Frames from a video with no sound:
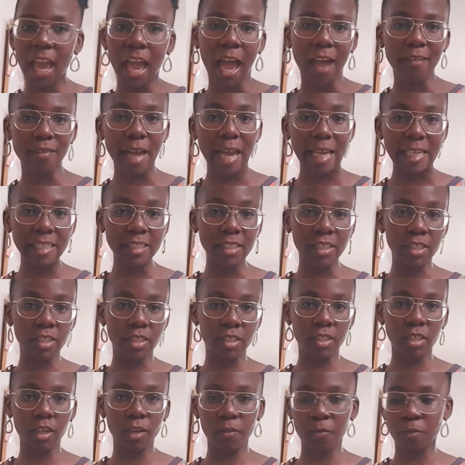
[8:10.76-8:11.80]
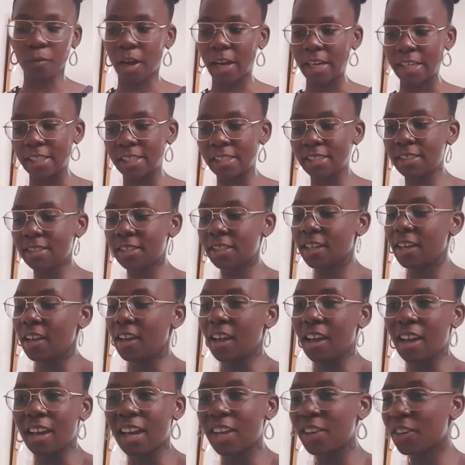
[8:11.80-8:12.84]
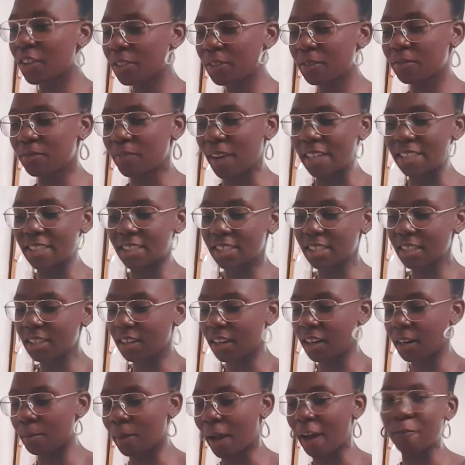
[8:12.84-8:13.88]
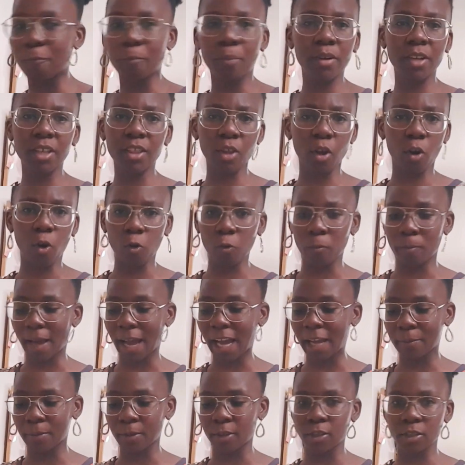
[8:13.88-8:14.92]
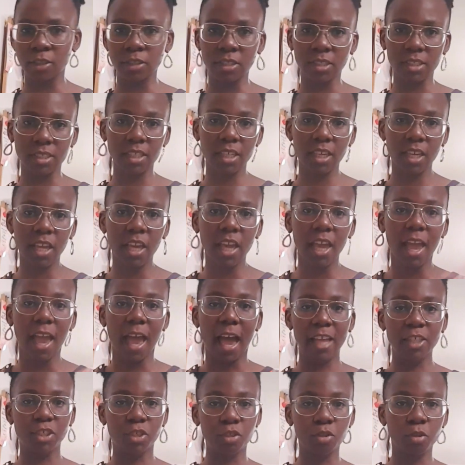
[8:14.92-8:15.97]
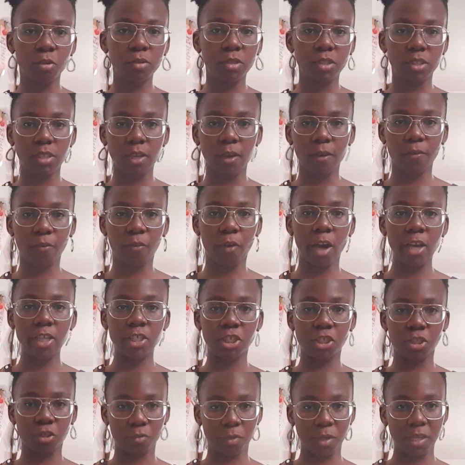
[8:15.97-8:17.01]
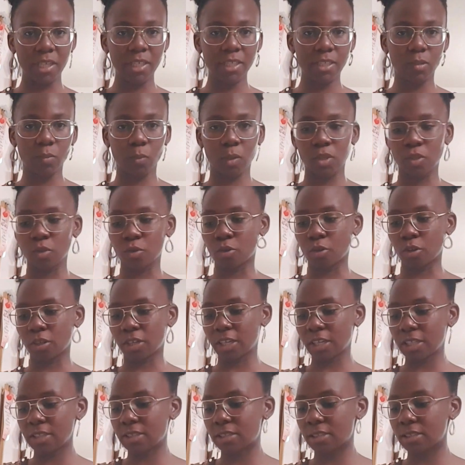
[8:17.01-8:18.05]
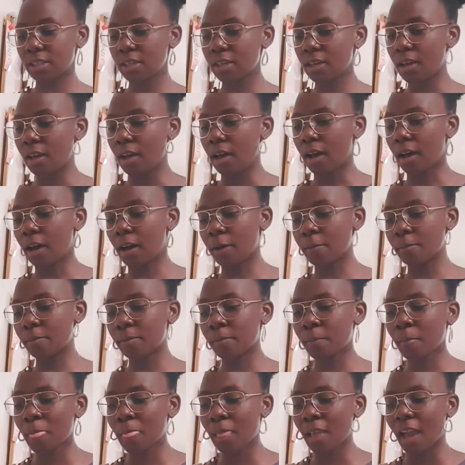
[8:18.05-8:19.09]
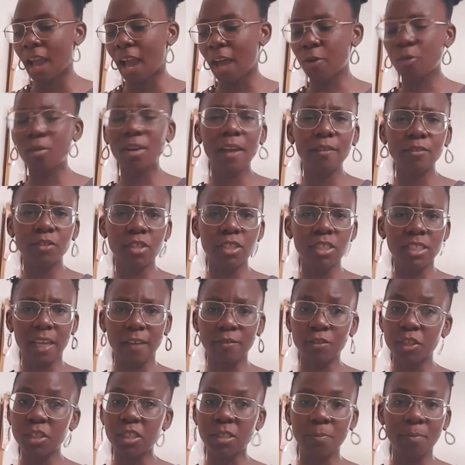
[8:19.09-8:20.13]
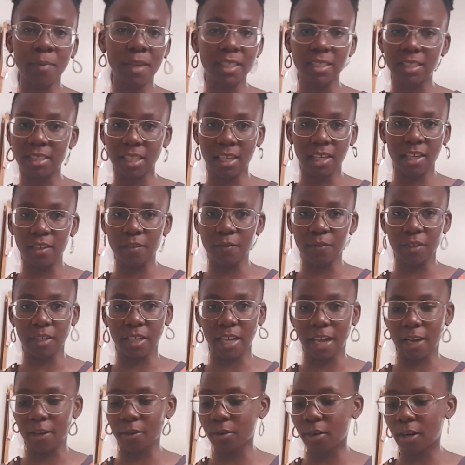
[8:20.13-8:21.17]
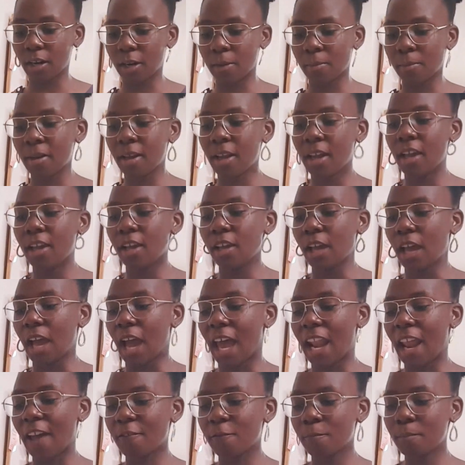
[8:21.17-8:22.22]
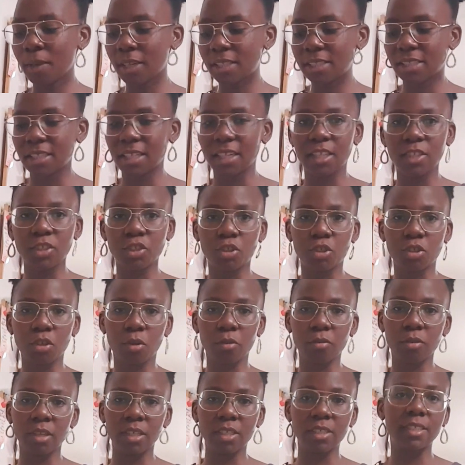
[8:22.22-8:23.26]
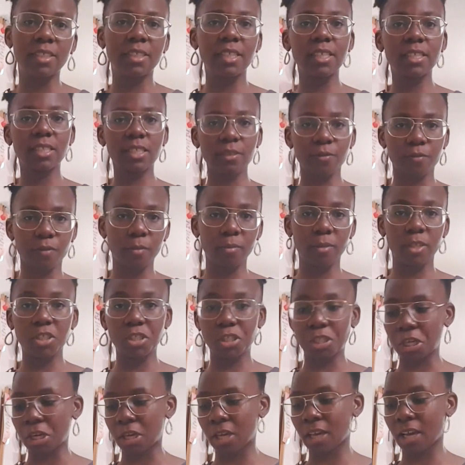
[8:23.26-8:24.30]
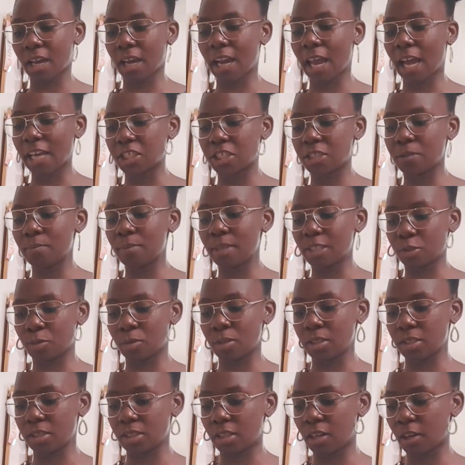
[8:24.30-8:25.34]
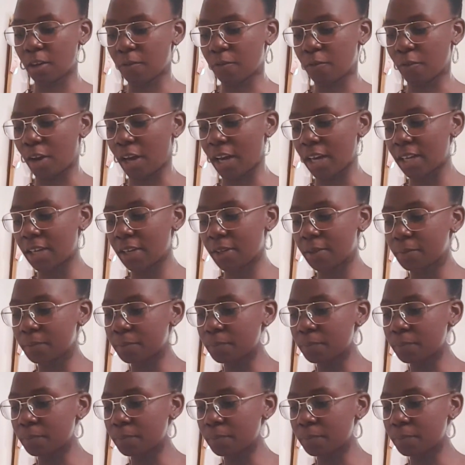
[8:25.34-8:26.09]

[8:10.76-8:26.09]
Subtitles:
I've added the stir fry in. Again, nothing fancy. I put in the whole bag because, as you know, stir fry shrinks when you cook it. And all I've done is I've just mixed it in for now. And I've mixed it in so the seasoning from the chicken can actually mix the stir fry.